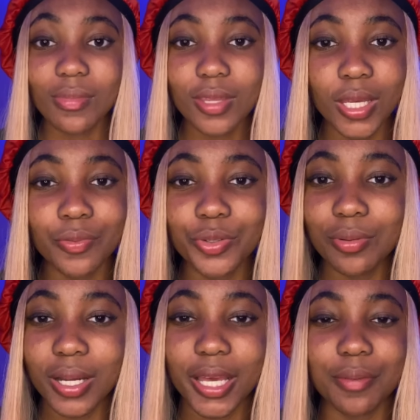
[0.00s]
if you
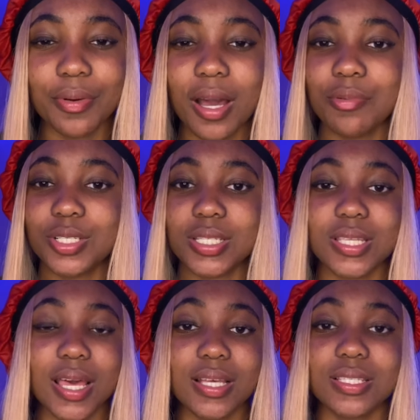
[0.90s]
are able, I would just
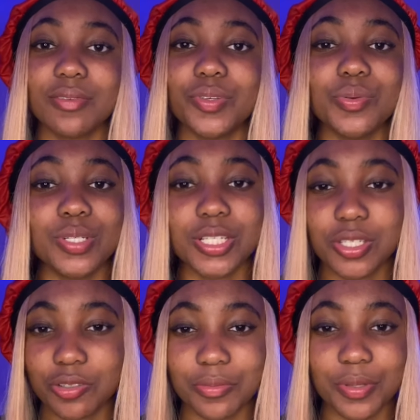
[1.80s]
ask if you would just
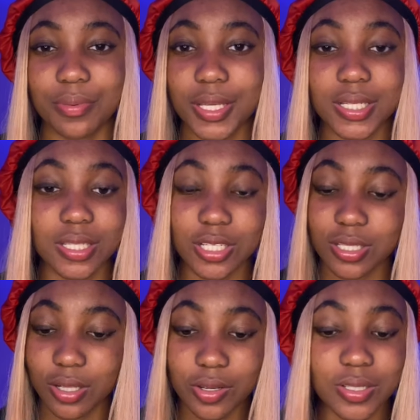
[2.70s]
join me, please, and just
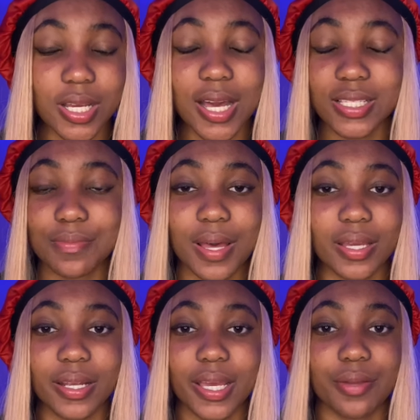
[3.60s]
close your eyes and bow
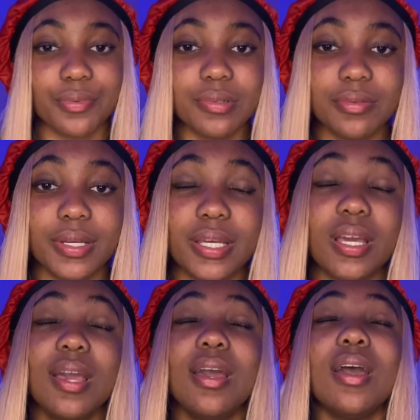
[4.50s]
your head real quick.
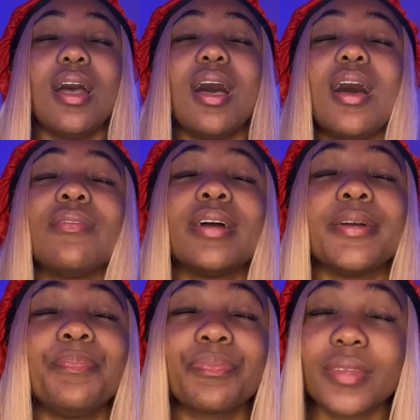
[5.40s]
All right.
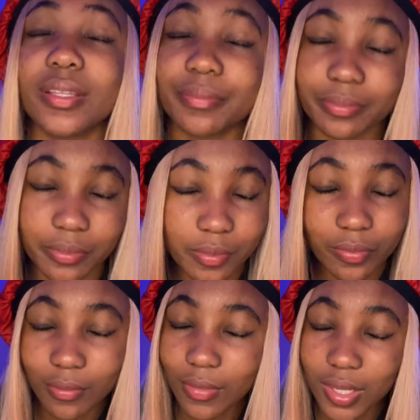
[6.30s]

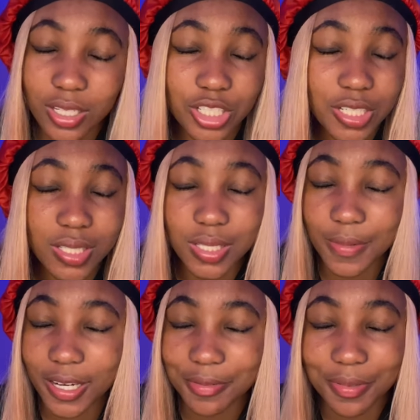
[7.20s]
Jesus, my
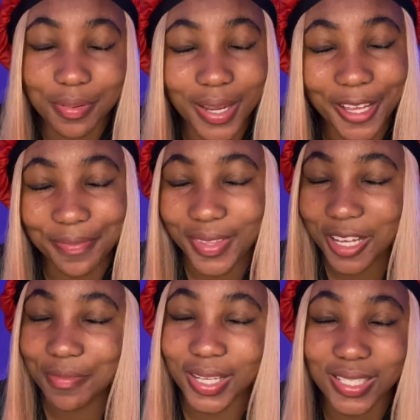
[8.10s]
name, we pray.
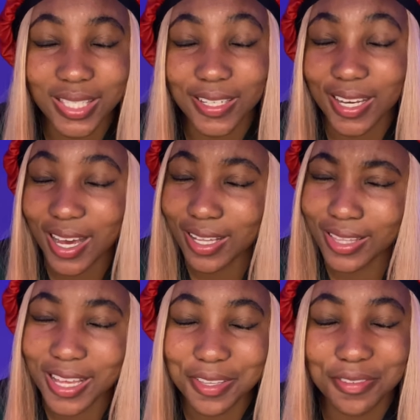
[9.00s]
Amen. Dear God,
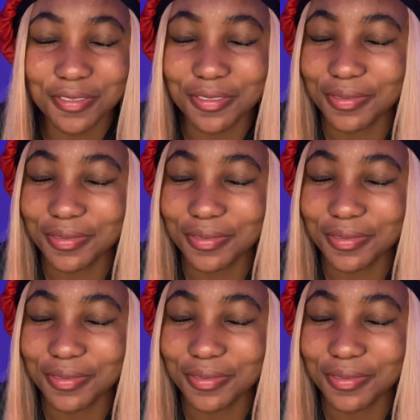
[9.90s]
thank you.